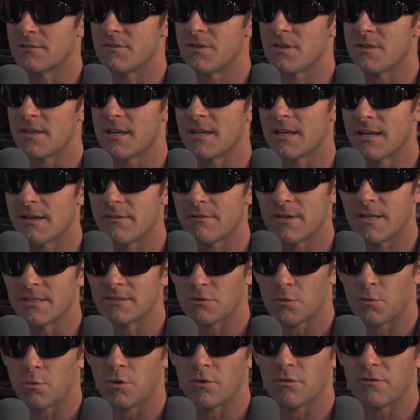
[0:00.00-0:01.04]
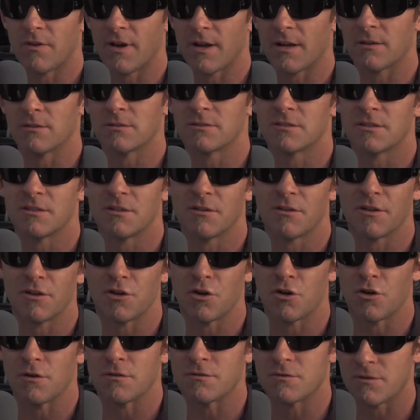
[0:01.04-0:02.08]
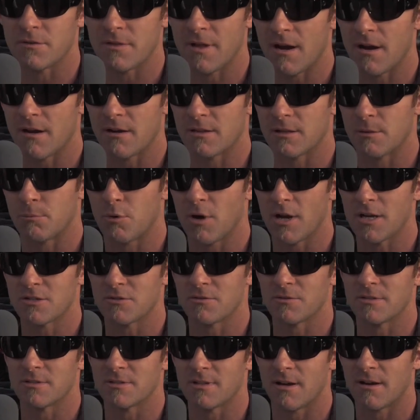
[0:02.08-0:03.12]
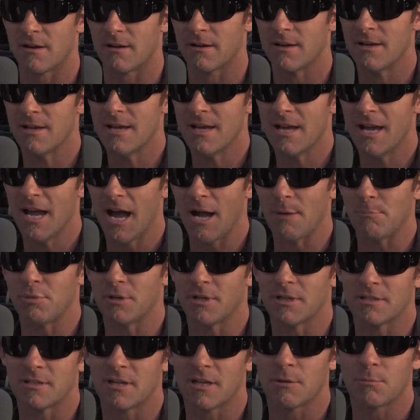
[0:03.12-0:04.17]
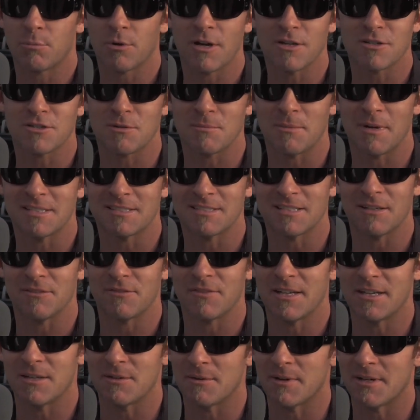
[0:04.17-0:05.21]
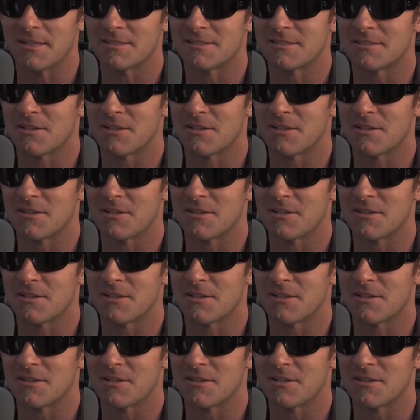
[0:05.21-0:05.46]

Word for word: if you think of it as a World Finals, you know the nerves are there and the pressure is there, and I put a ton of pressure on myself anyways.